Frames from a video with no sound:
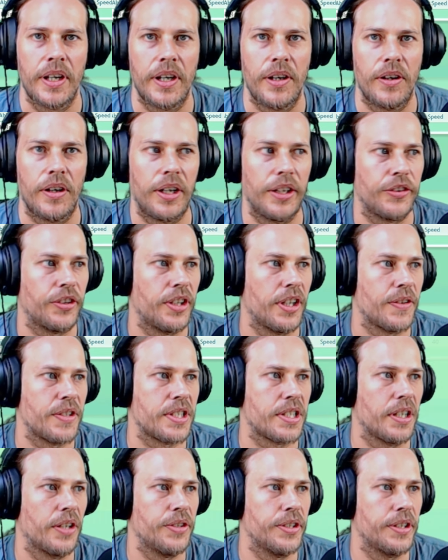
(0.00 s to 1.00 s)
Right, so now it's
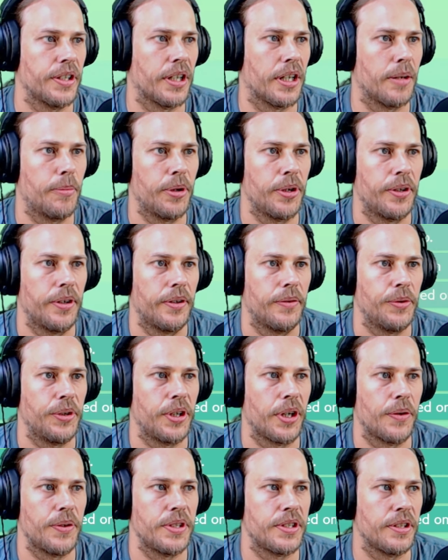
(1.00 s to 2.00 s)
loaded up. We go
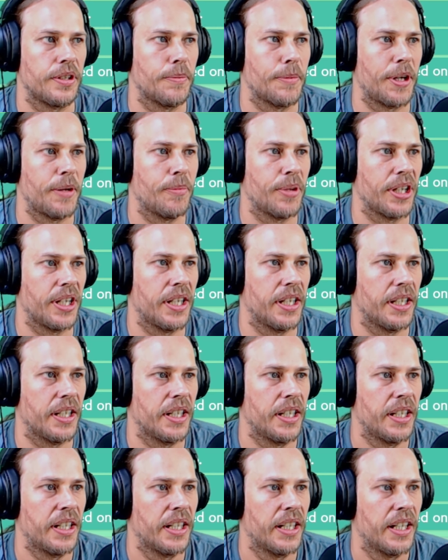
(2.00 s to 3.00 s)
into the main bit here.
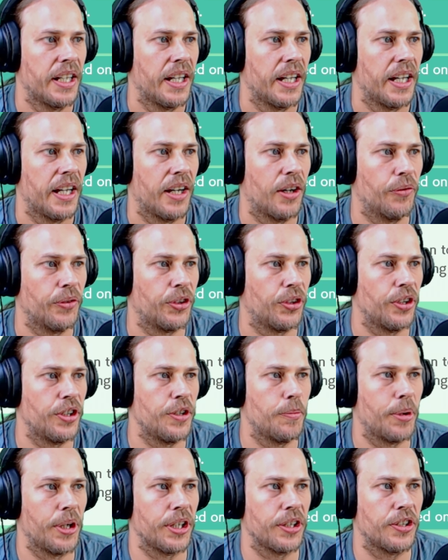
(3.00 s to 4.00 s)
Obviously, you
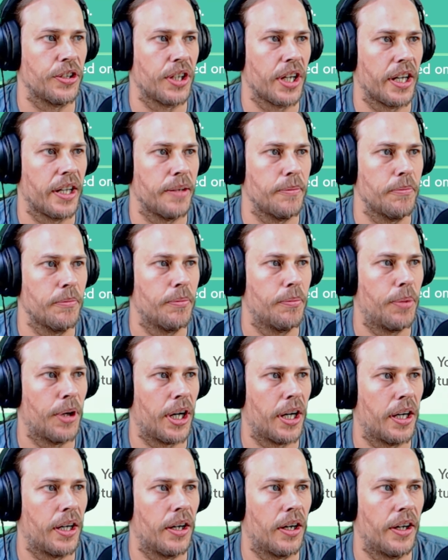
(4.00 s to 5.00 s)
pick your game, but
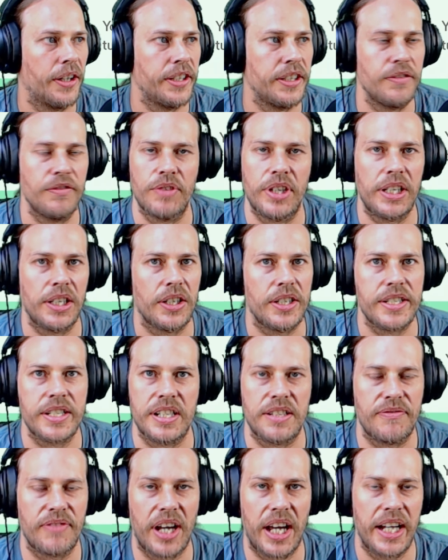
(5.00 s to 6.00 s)
I didn't realise this
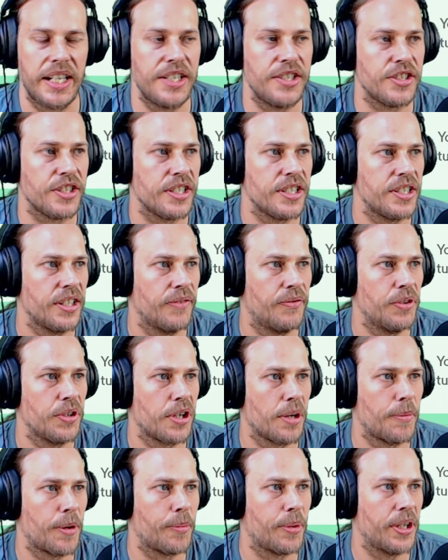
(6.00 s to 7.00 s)
for ages. If you come
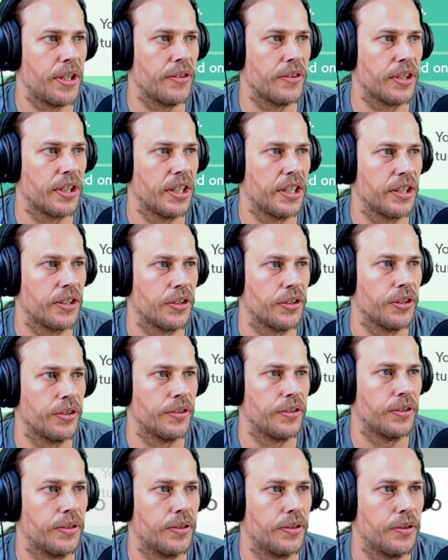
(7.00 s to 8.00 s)
up here and click on
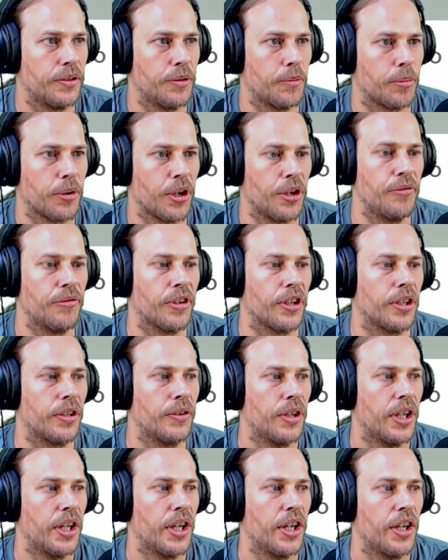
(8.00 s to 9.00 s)
your profile,
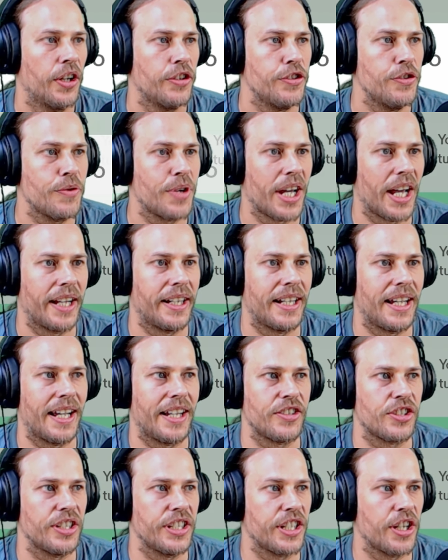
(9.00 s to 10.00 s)
you can
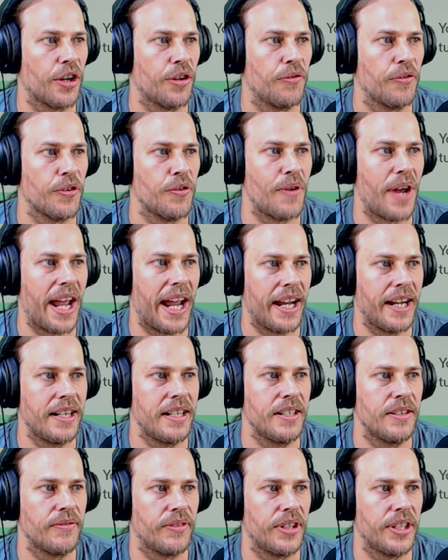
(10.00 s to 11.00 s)
actually go through any
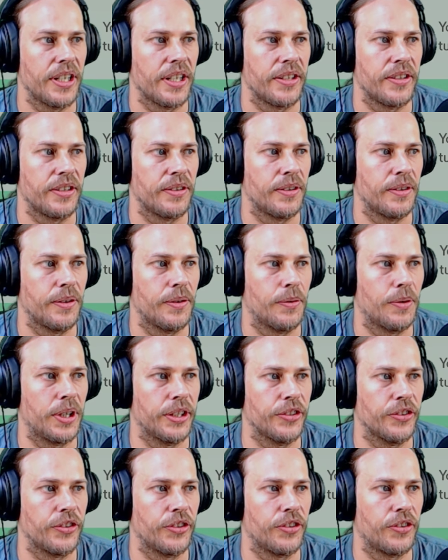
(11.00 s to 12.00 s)
of the other
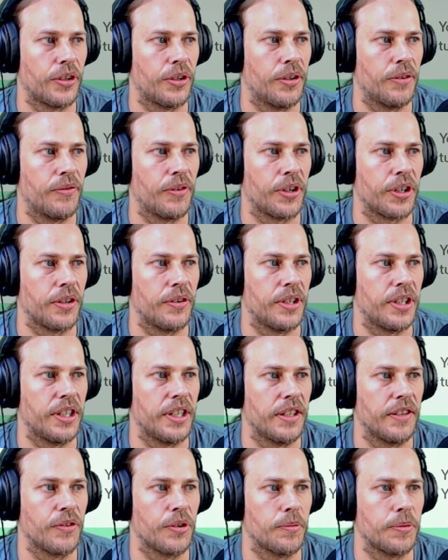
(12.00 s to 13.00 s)
ones. So if I go here, I've
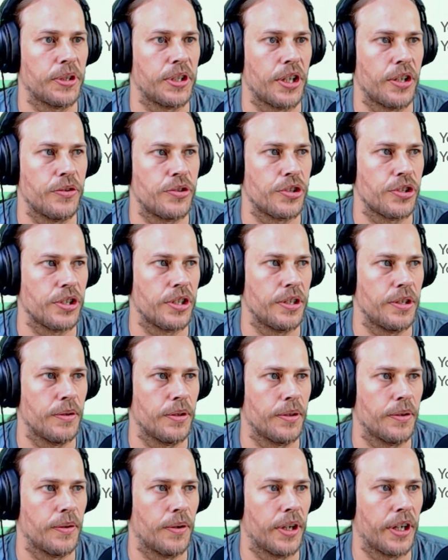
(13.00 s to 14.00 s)
got my Yoshi
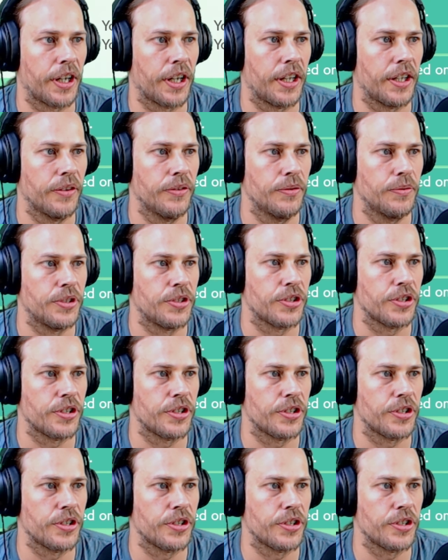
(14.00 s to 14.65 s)
account, which I